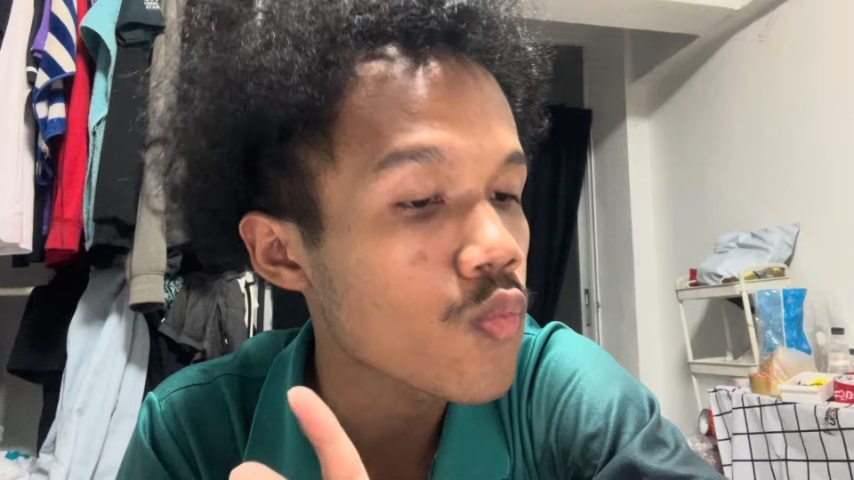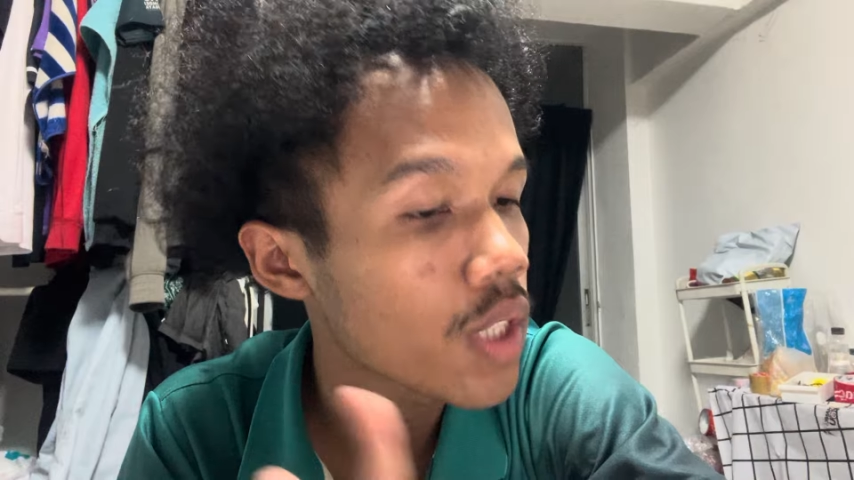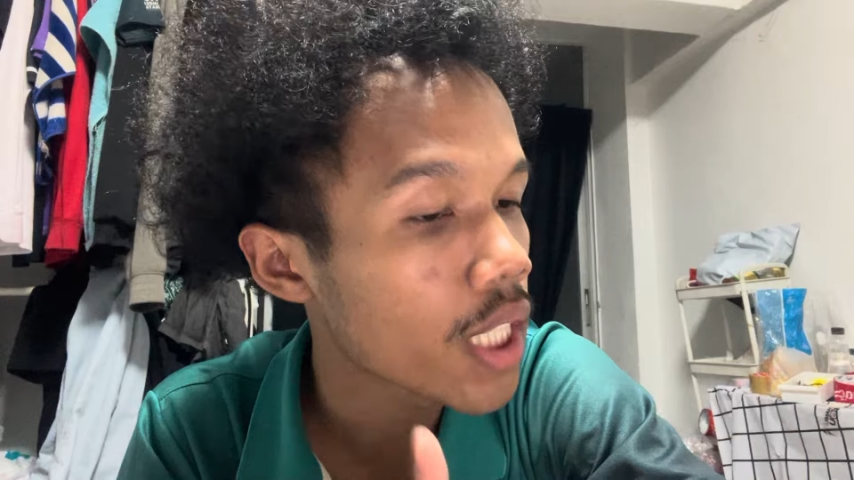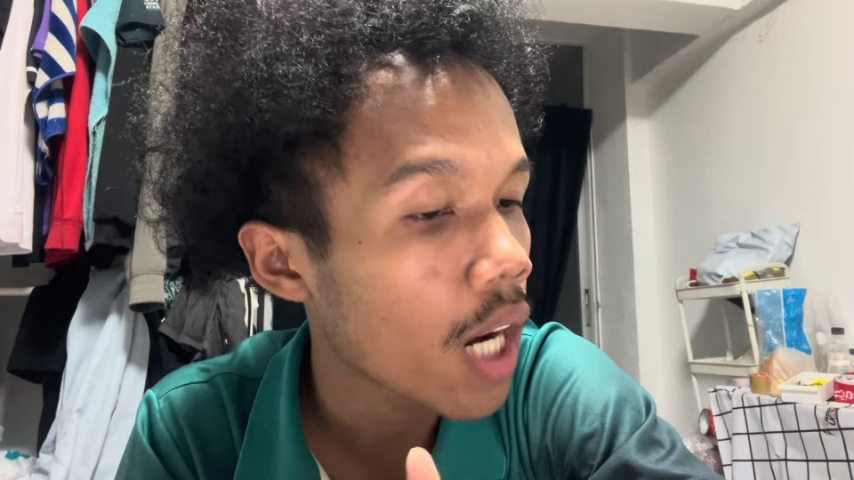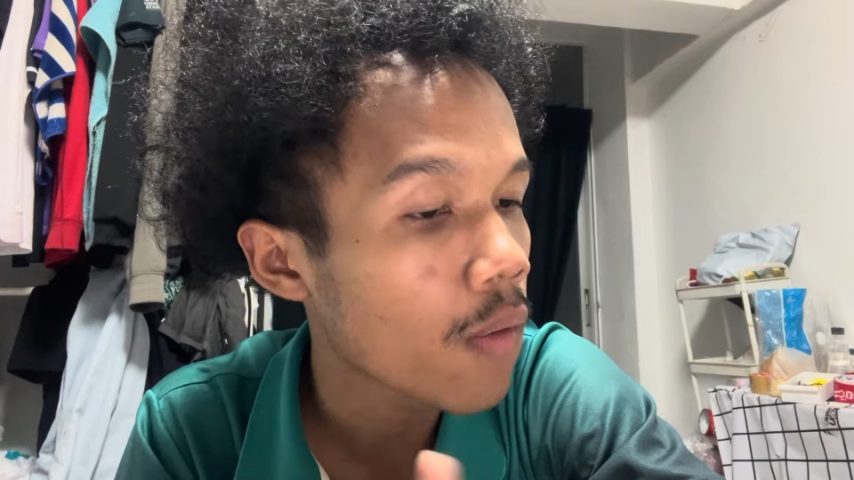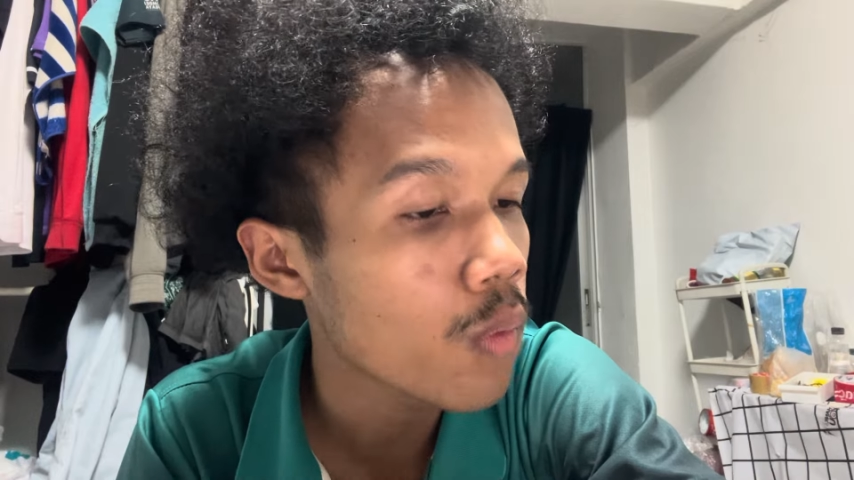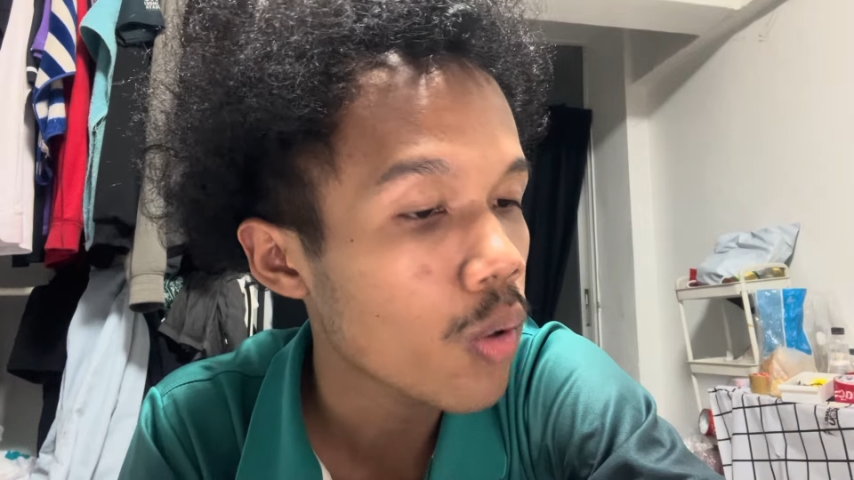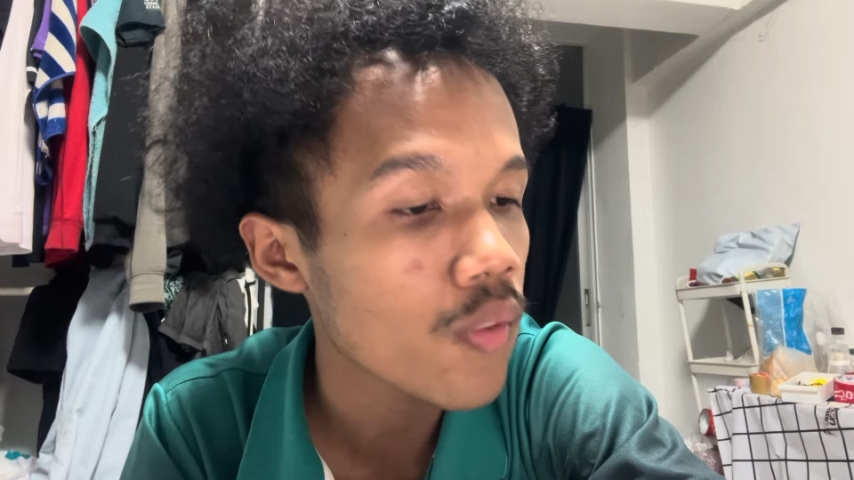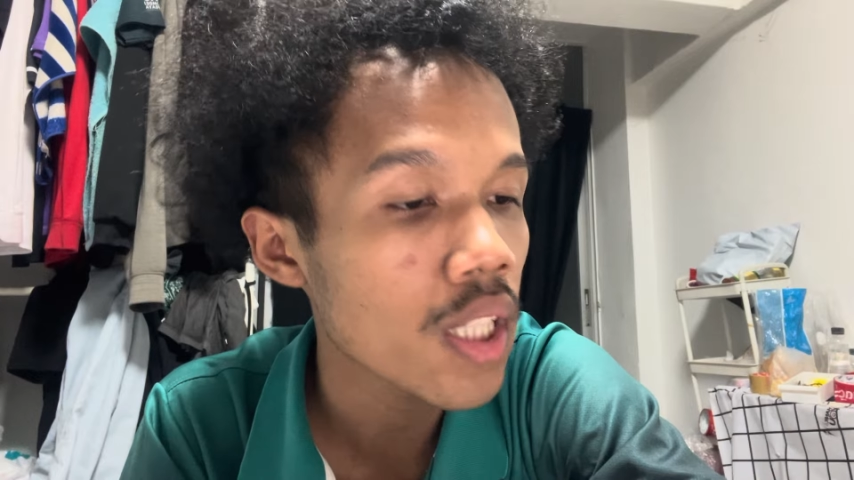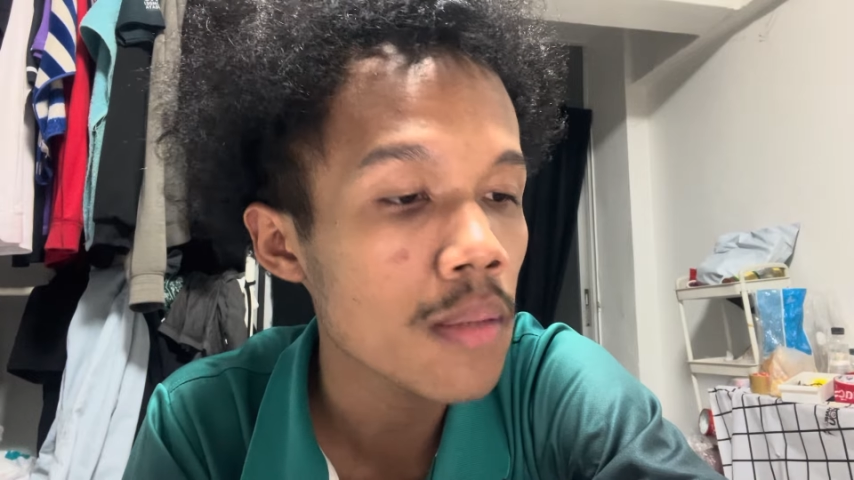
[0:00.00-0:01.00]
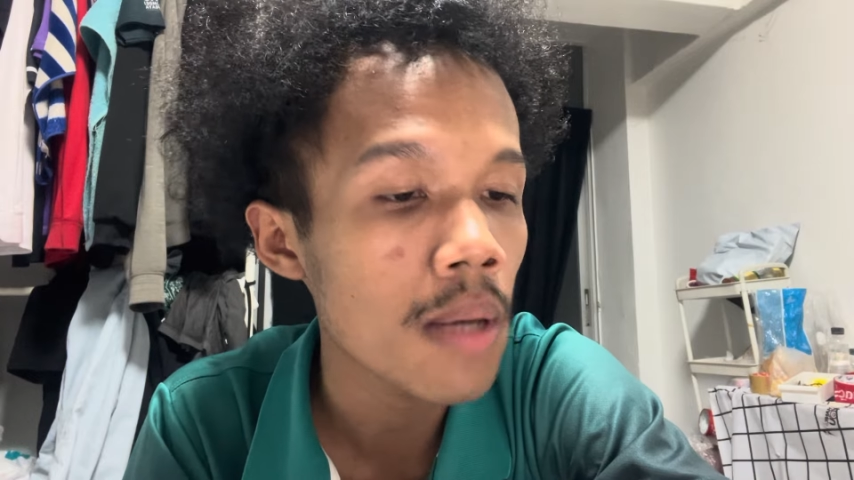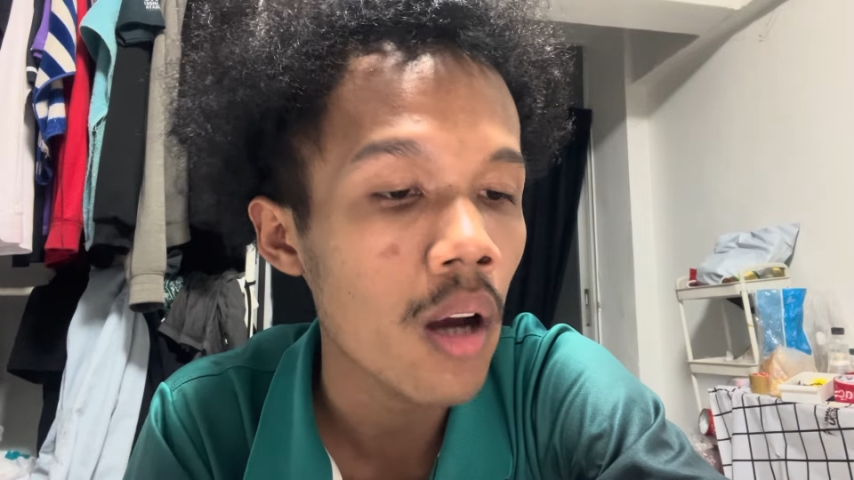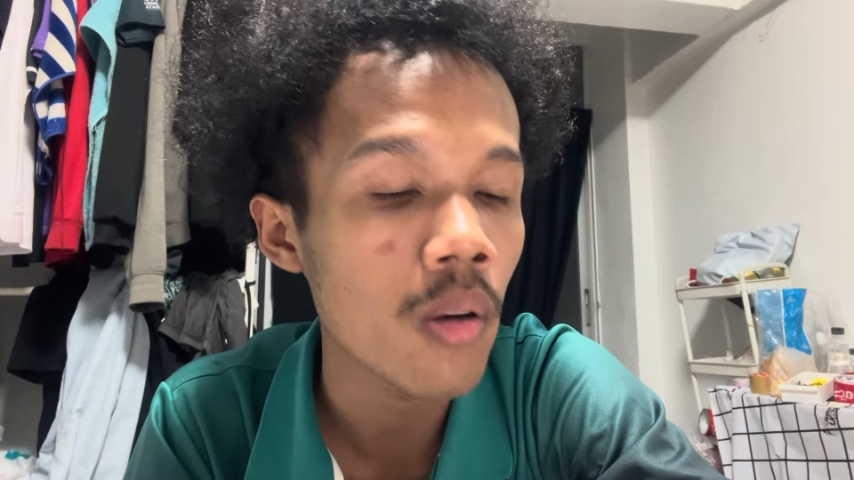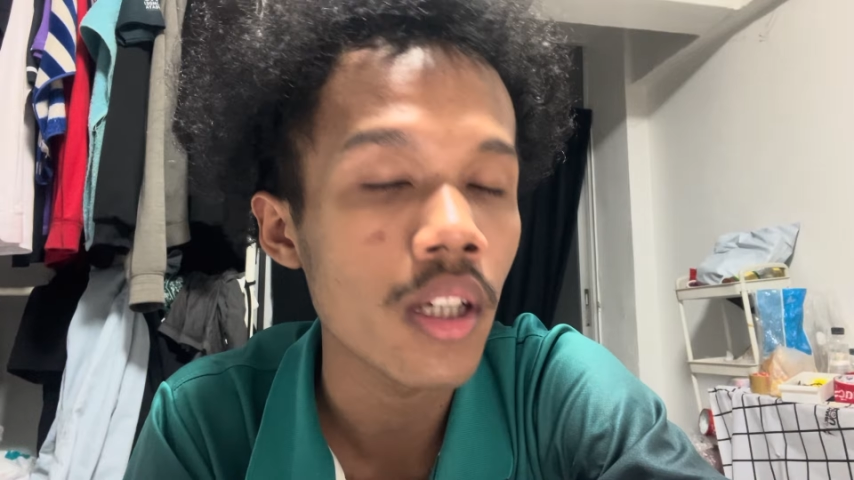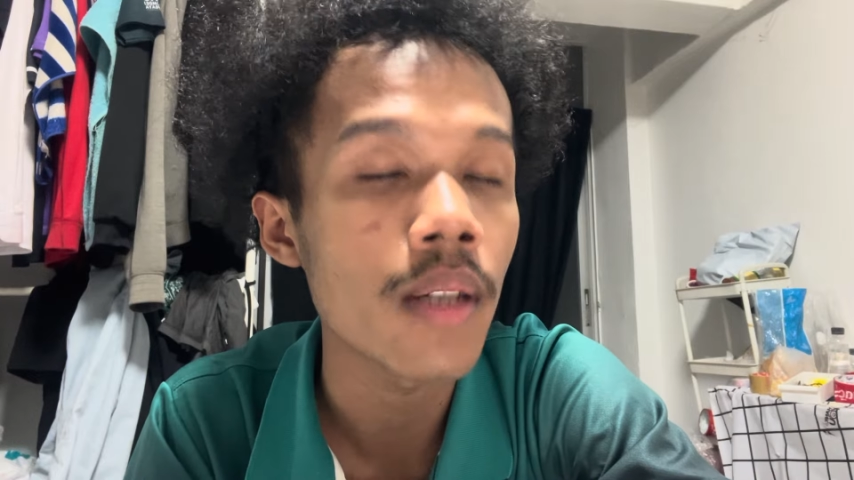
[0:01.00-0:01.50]
without worrying
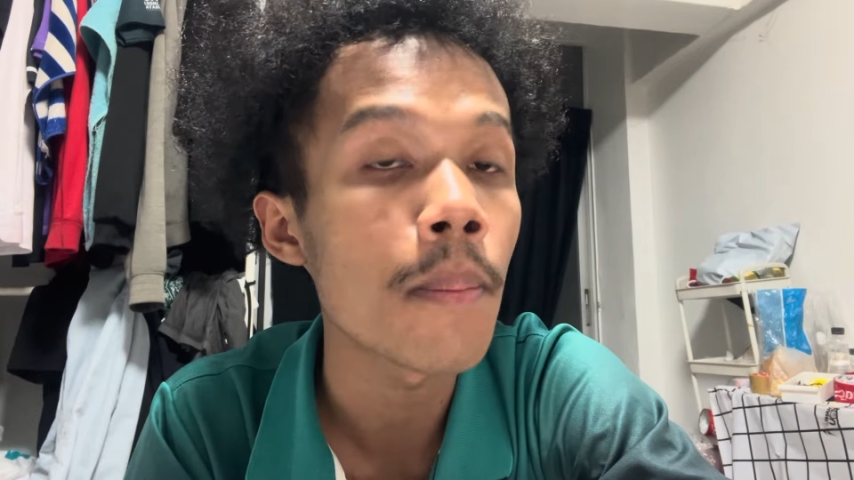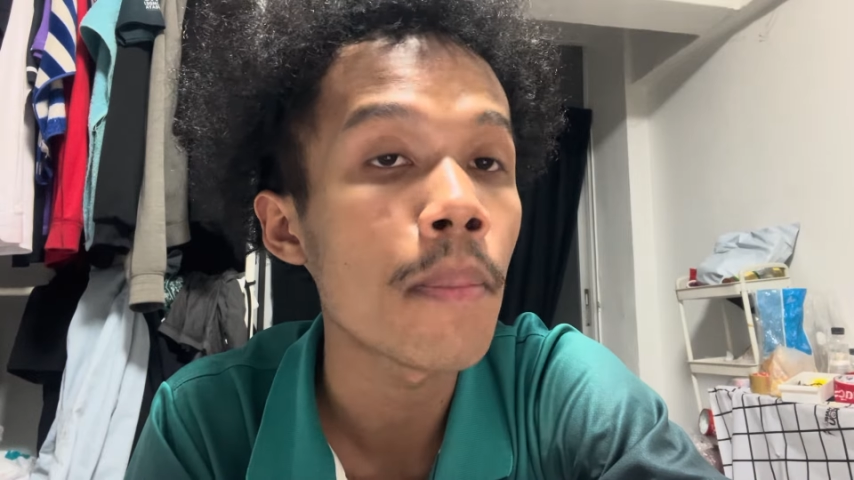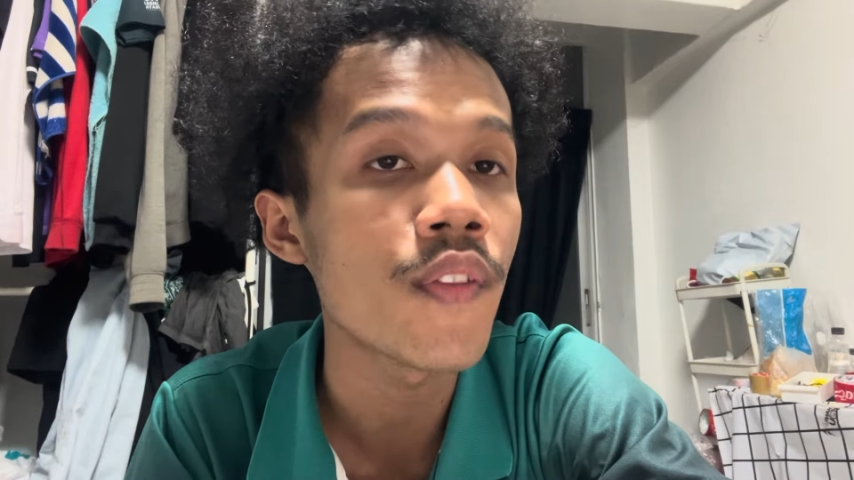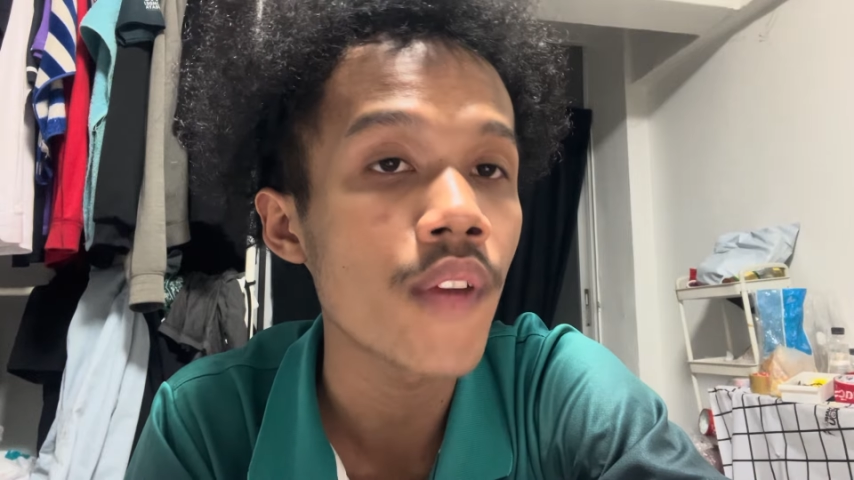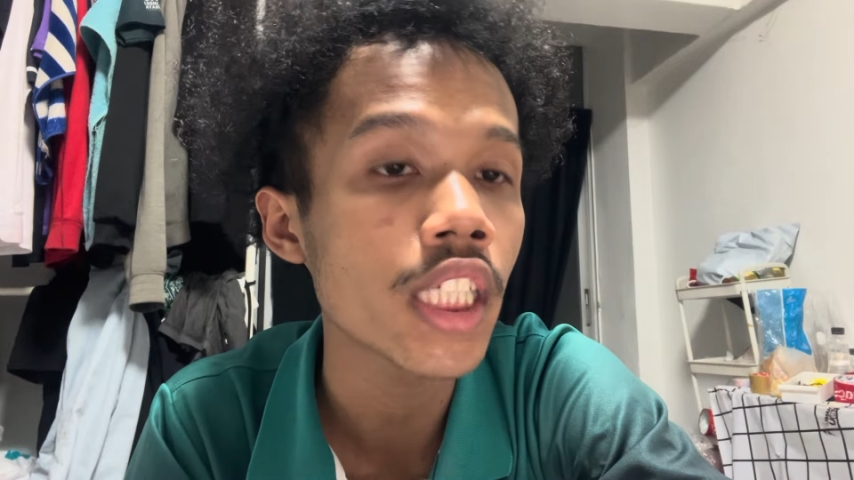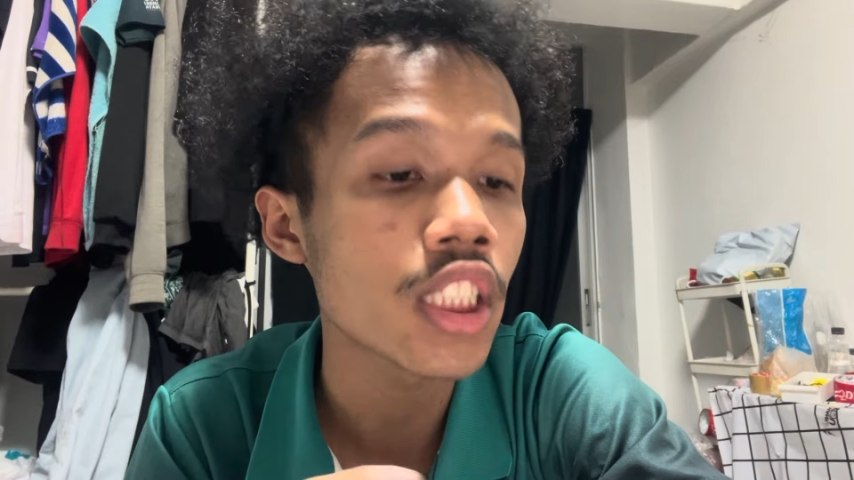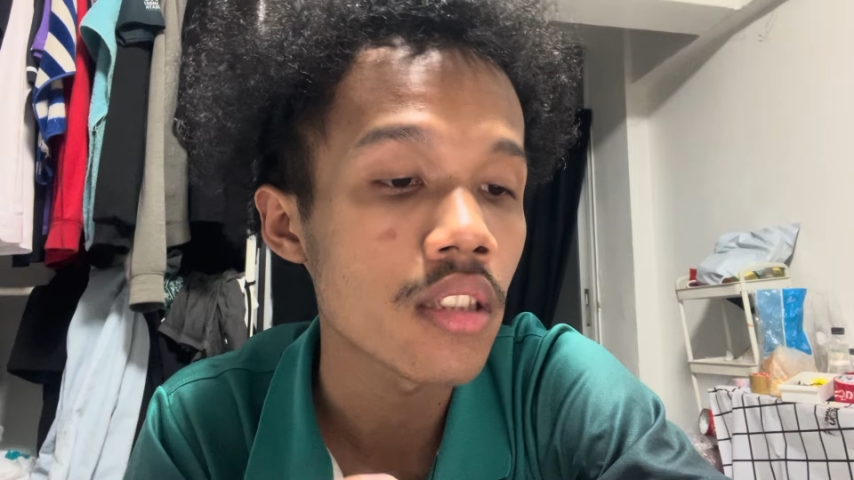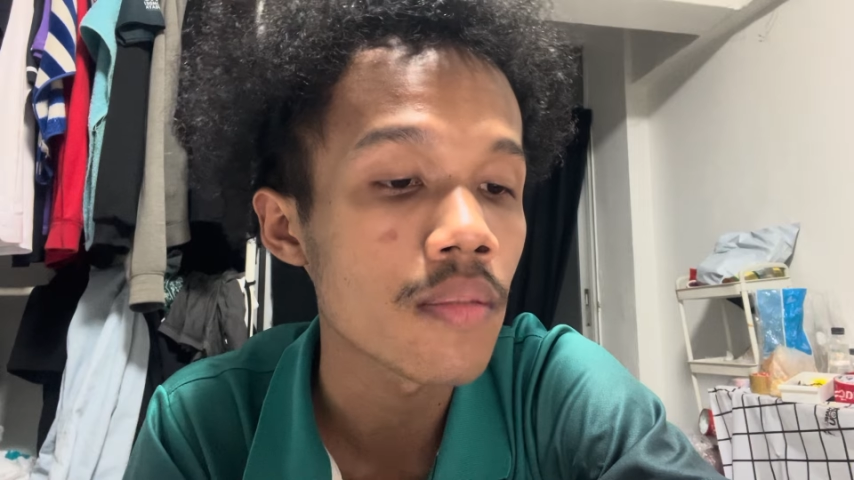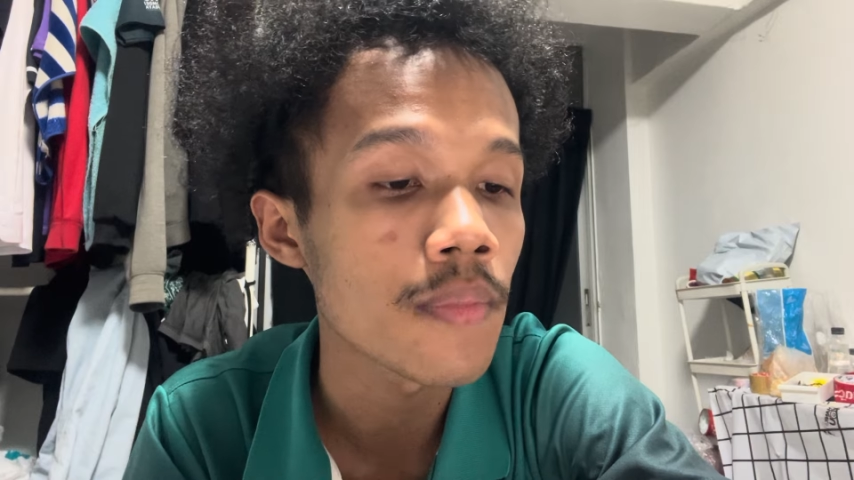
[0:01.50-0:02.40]
about perfection.